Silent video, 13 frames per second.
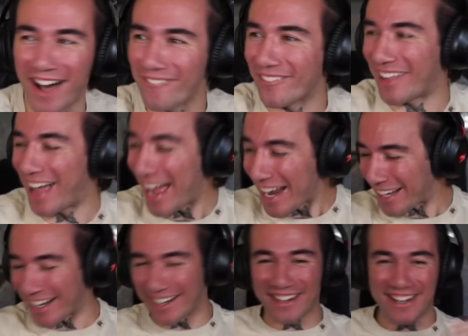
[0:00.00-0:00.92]
I'm
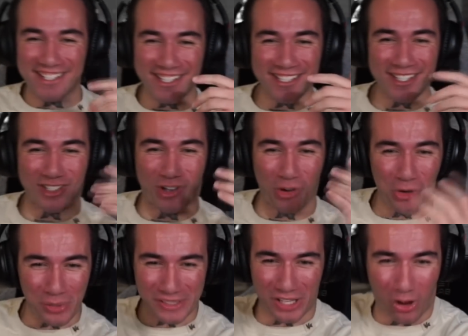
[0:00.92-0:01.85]
liking this. This is
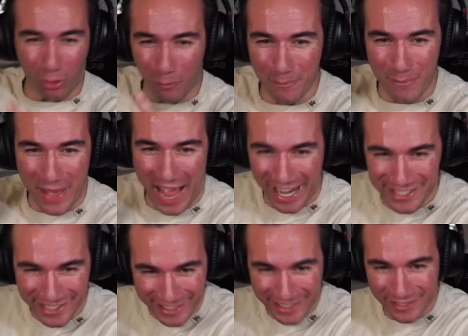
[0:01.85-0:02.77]
cool with the whole
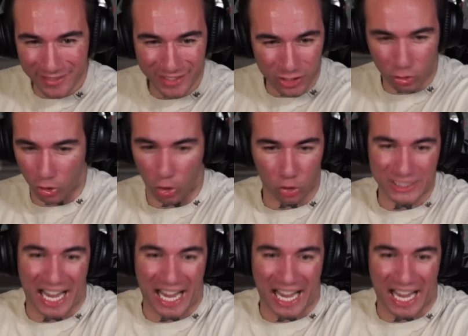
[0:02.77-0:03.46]
magic, cool